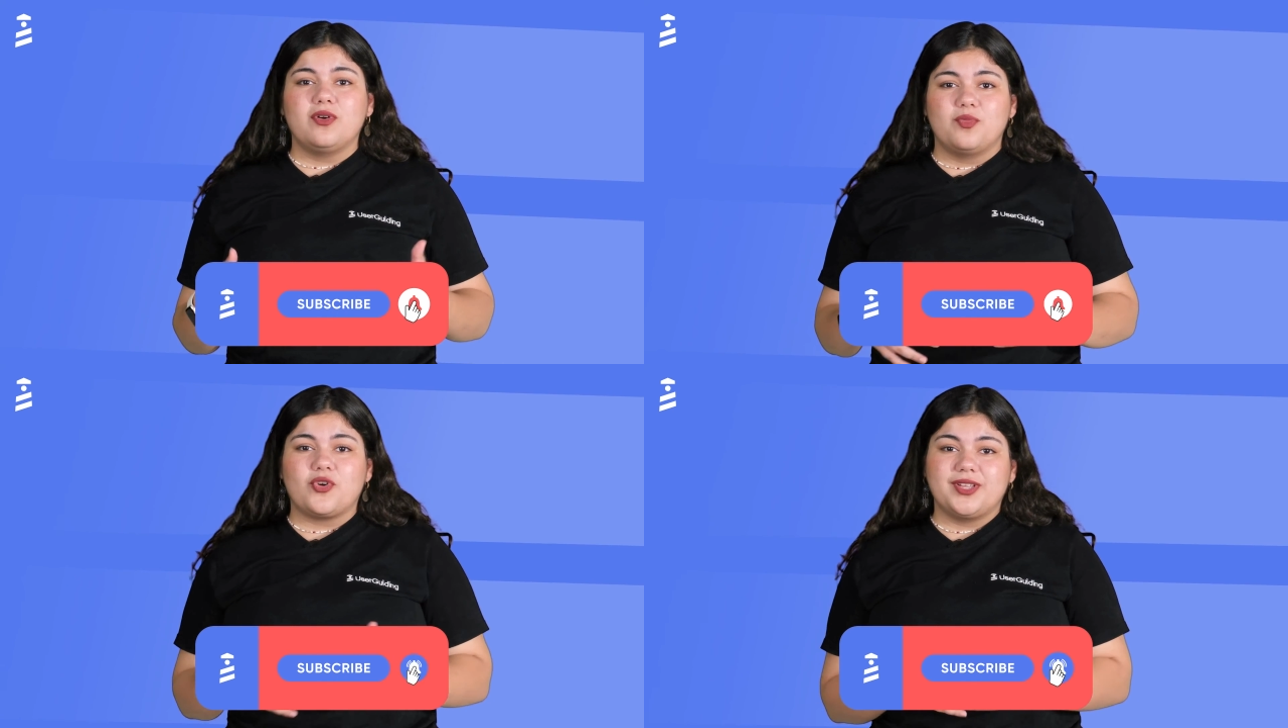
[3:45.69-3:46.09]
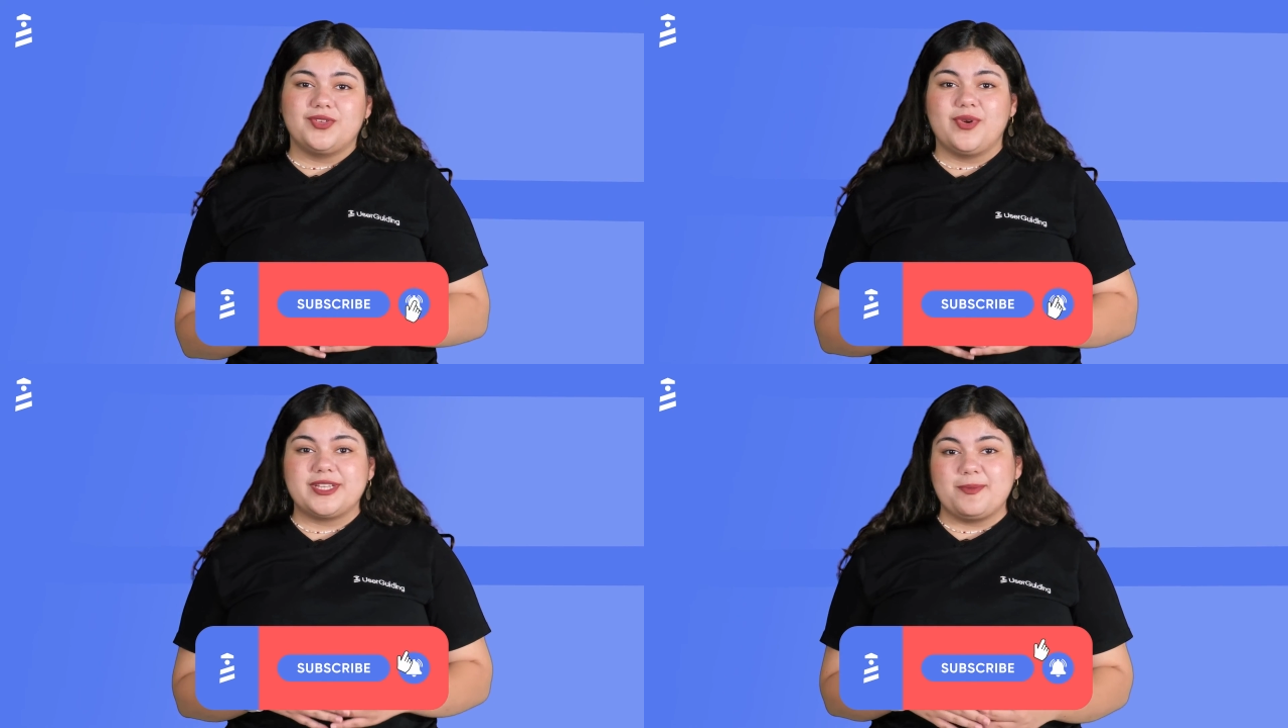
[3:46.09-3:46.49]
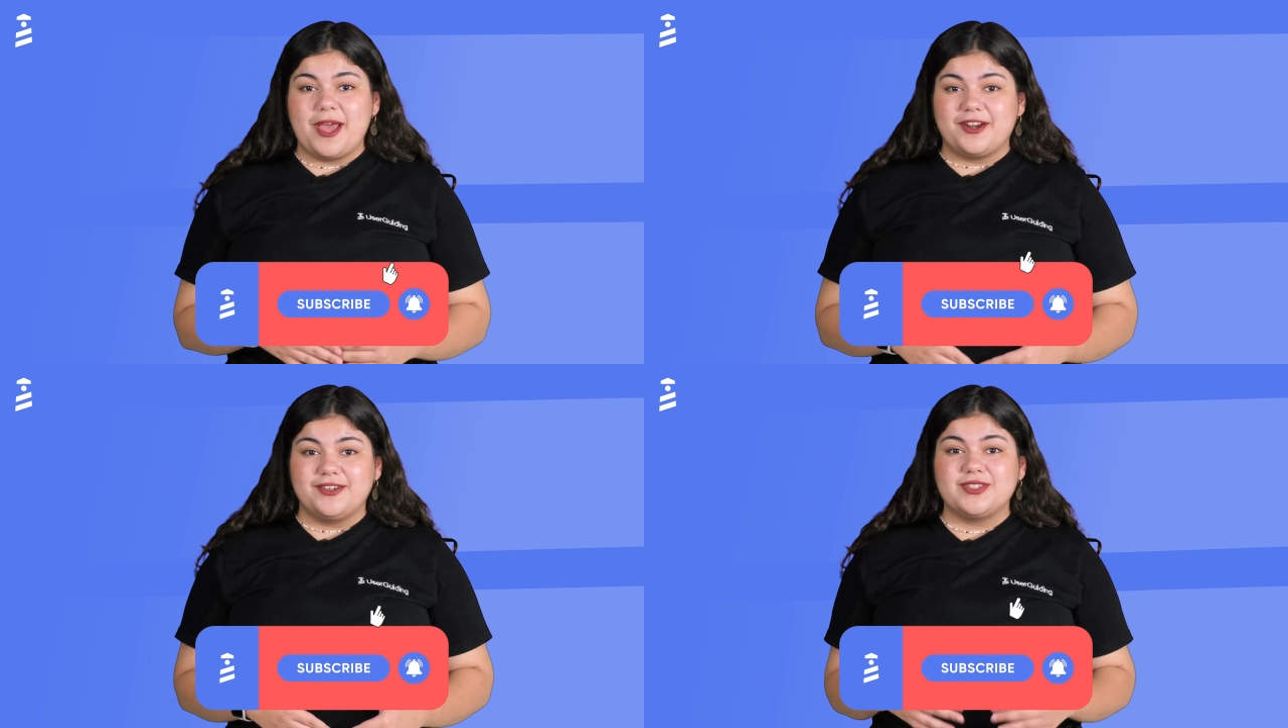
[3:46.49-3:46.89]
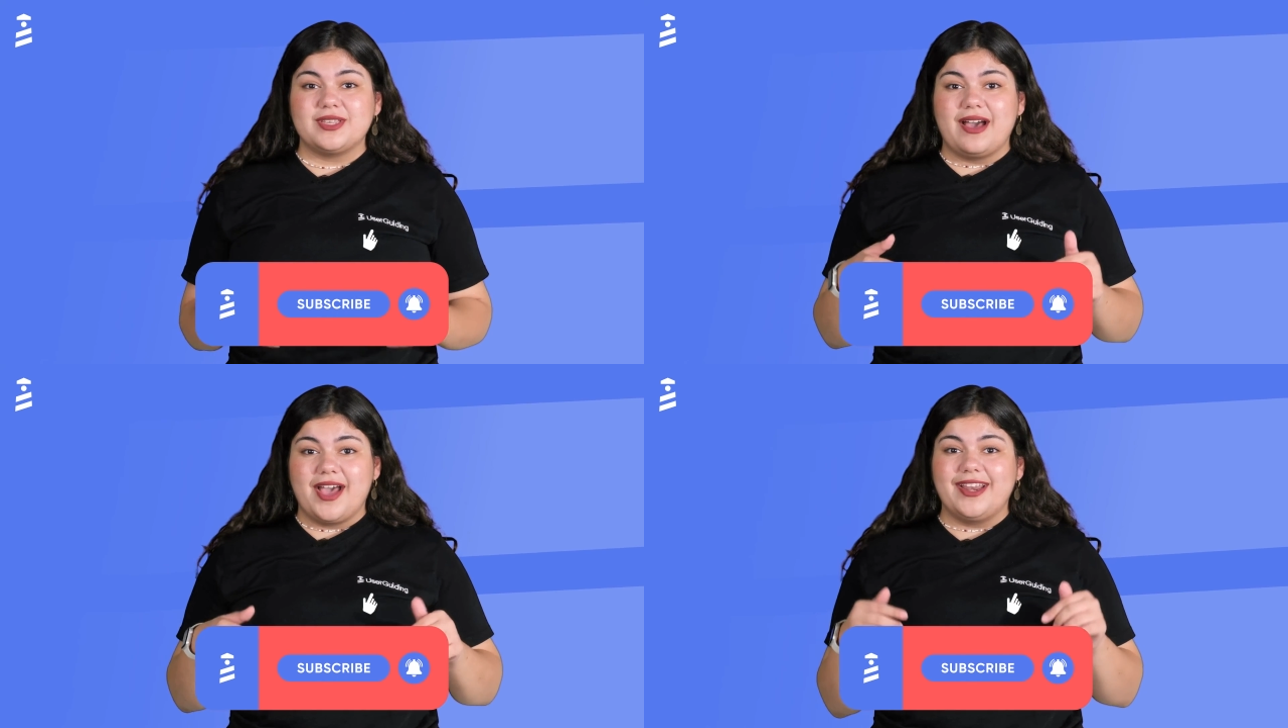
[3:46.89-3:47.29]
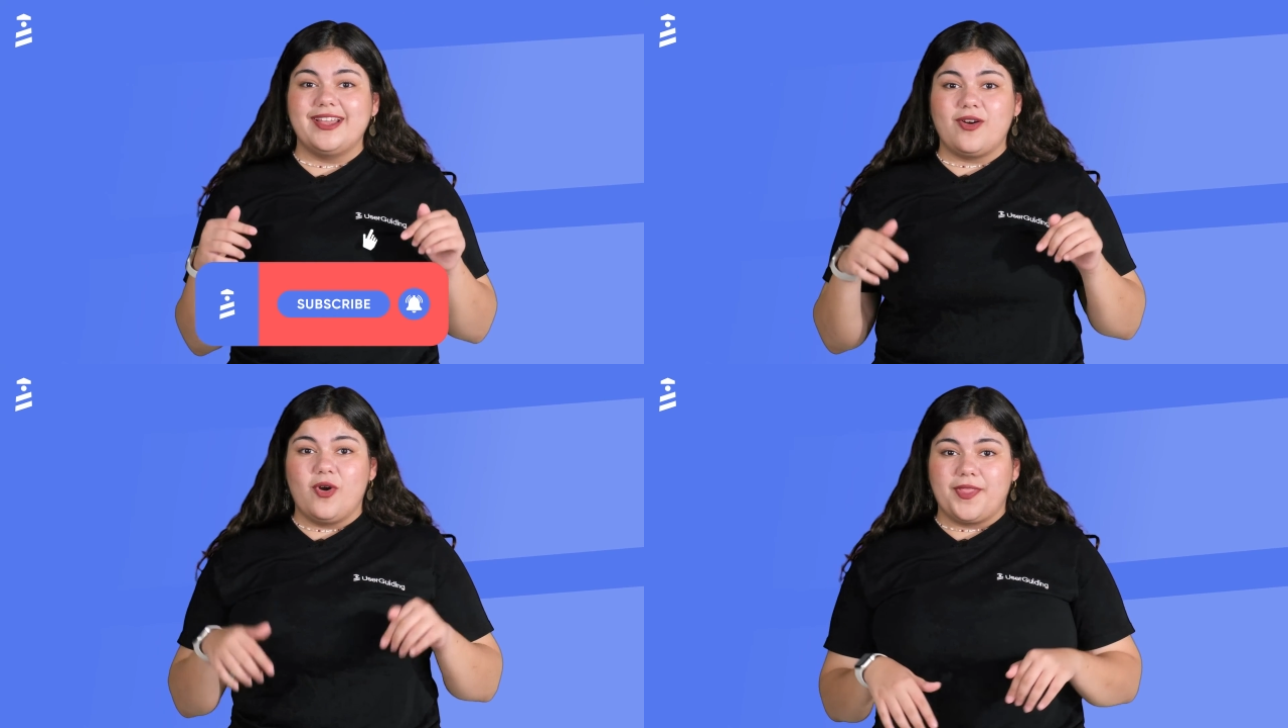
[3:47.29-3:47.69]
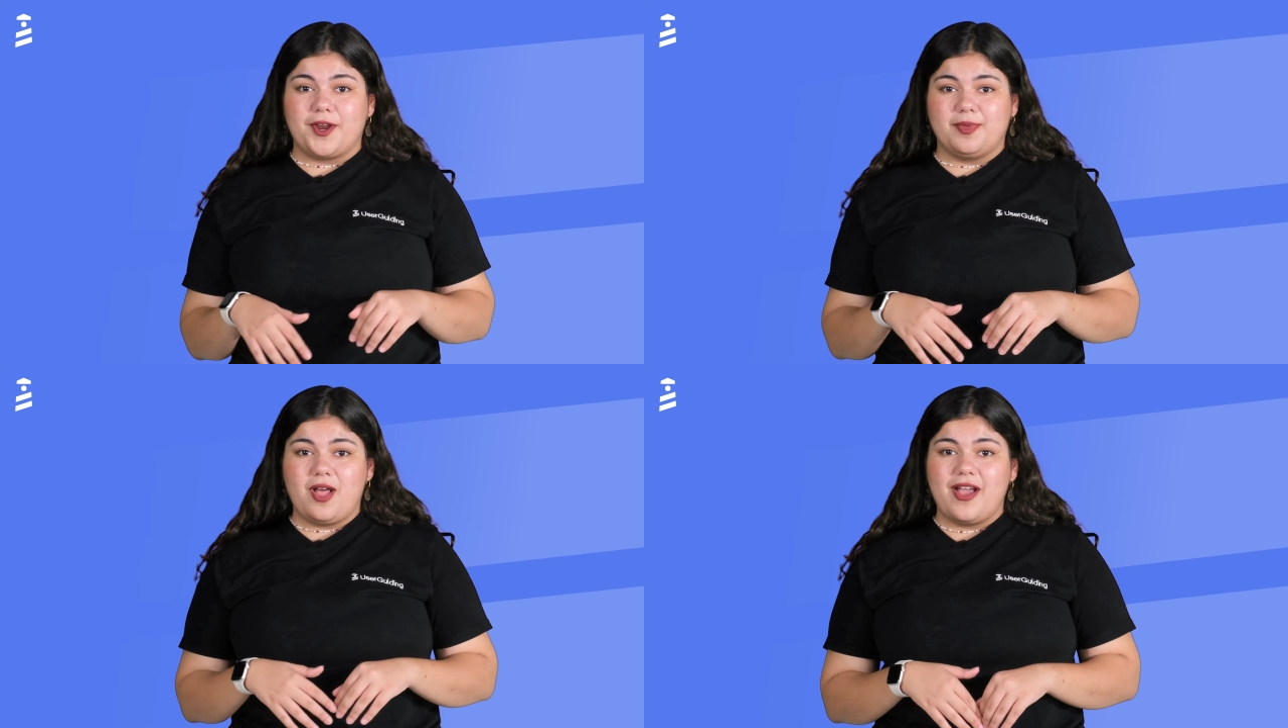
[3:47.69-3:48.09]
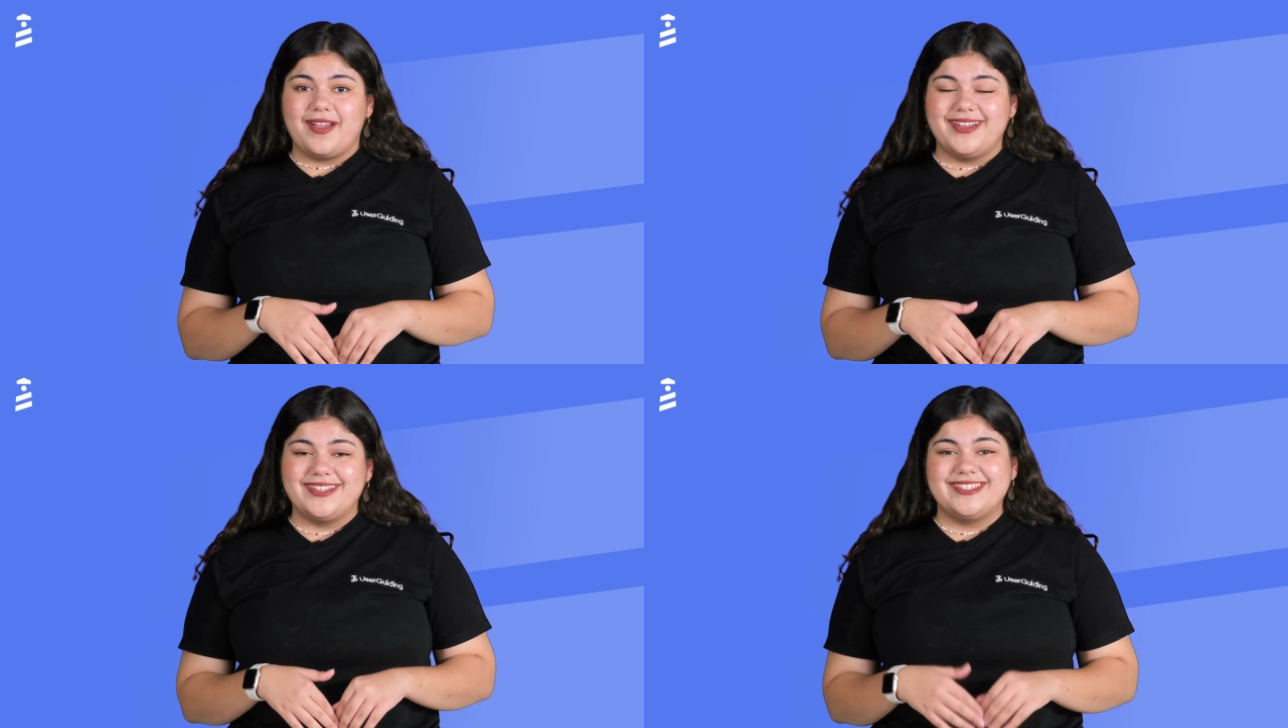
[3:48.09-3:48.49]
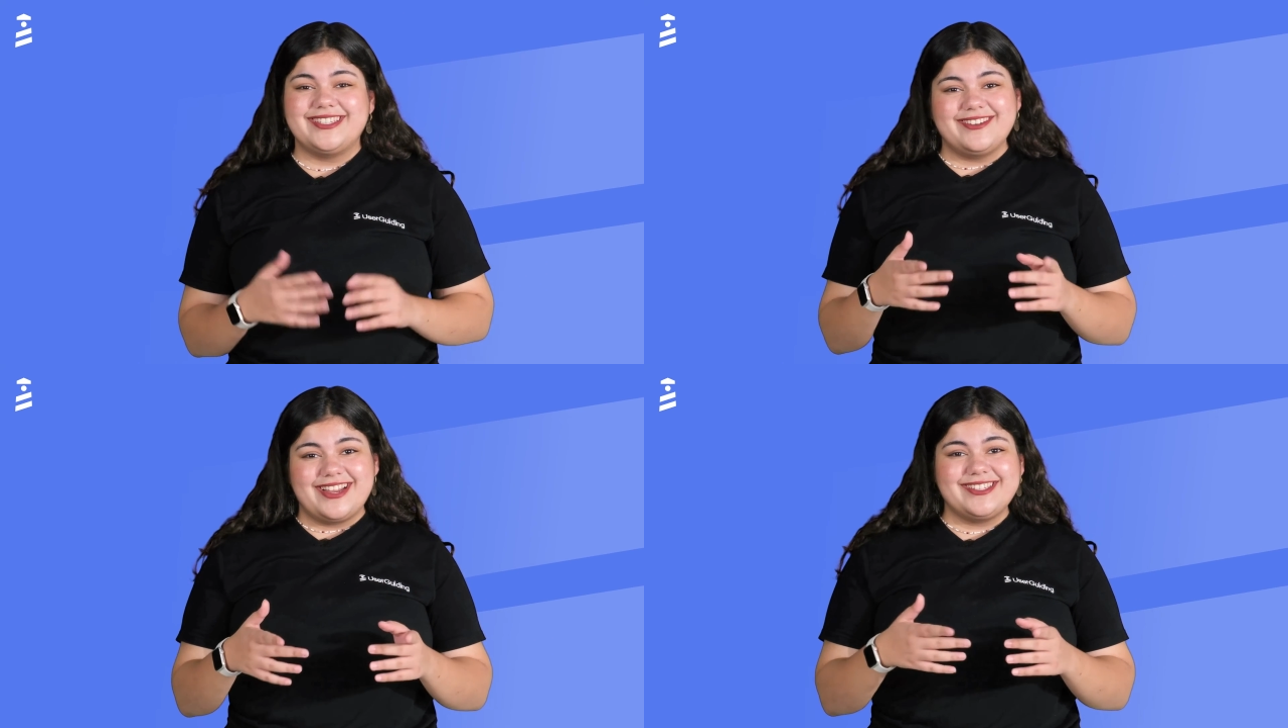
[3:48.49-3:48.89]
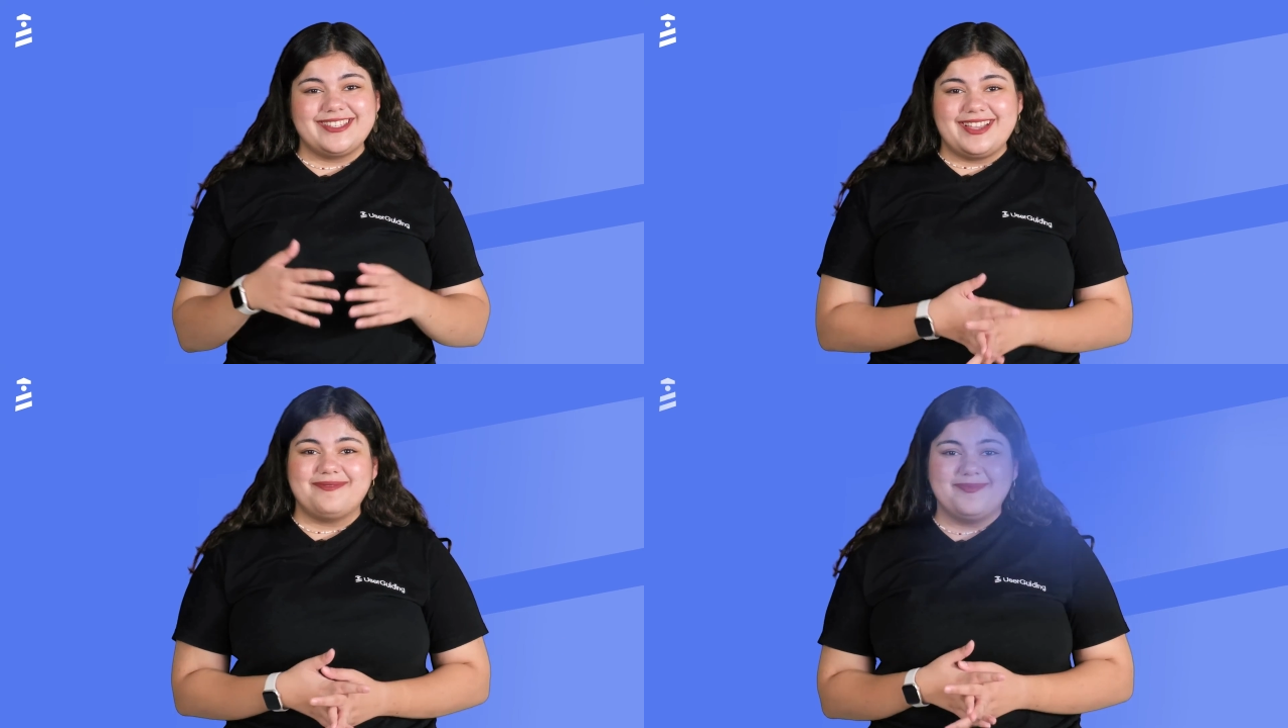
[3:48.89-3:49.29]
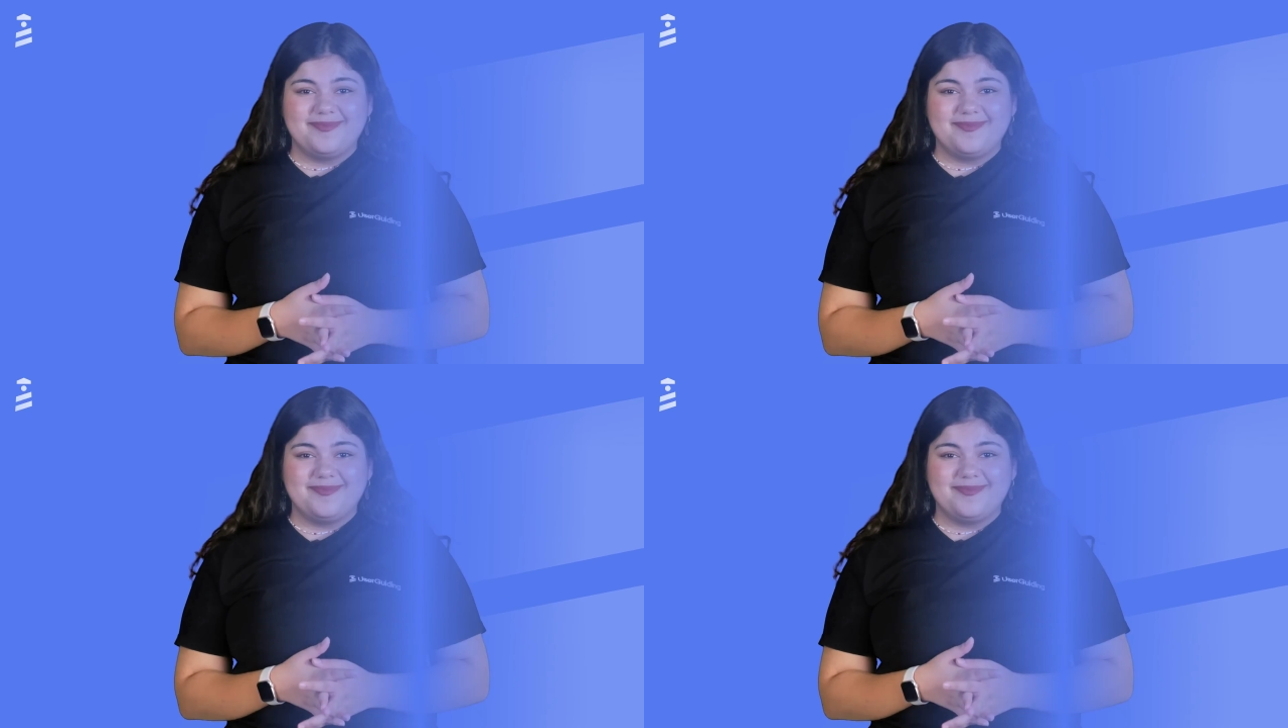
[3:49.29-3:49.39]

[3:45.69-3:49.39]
onboarding UX patterns guide on our blog. See you next time!